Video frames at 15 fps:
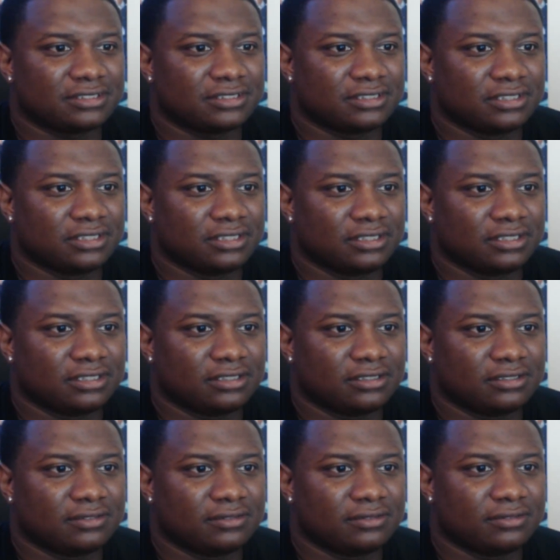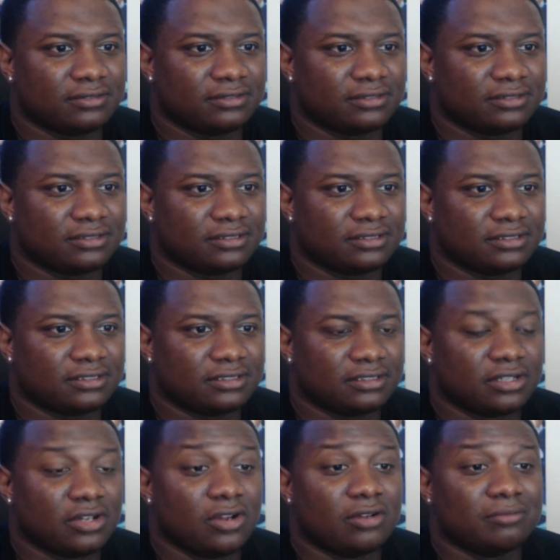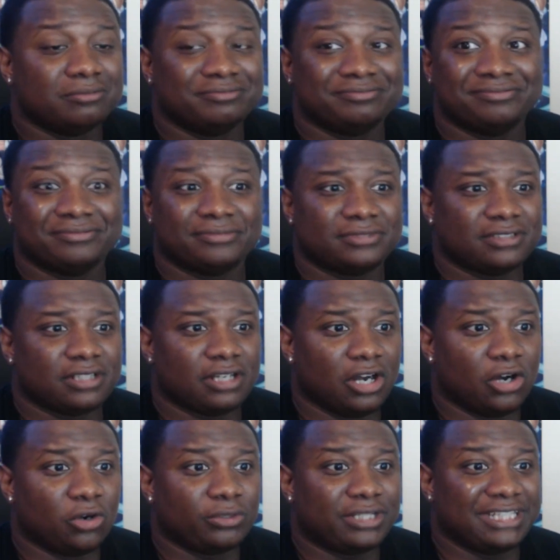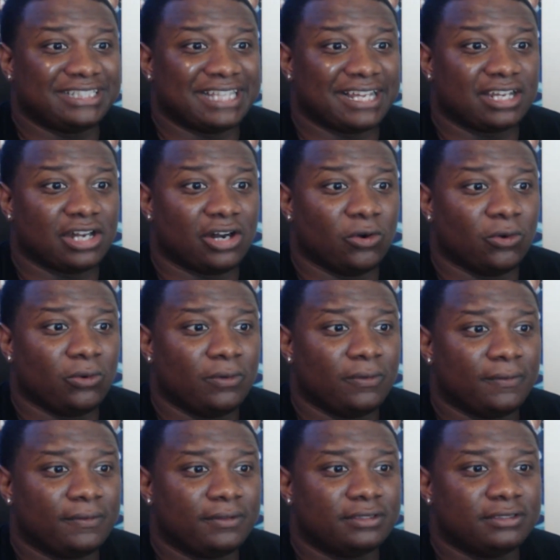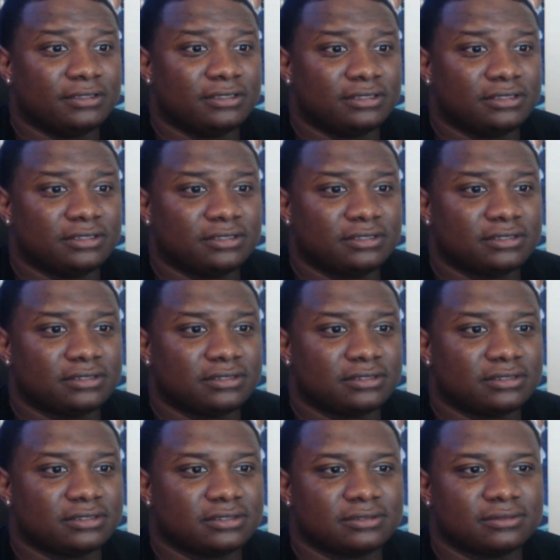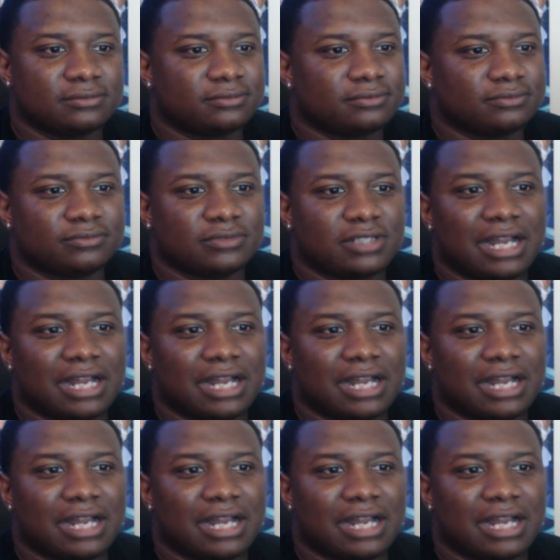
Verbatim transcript: He's so low. Come on. There we go. An oh, RPG. Oh my gosh. Do I do I do it?